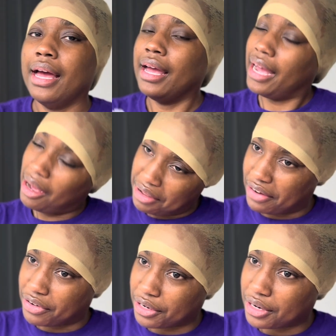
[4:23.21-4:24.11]

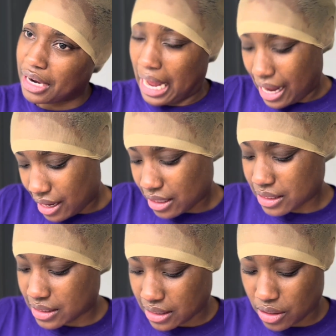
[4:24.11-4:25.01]
However, I
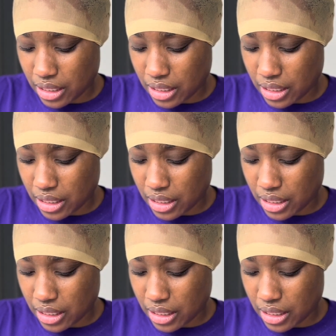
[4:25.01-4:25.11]
could see,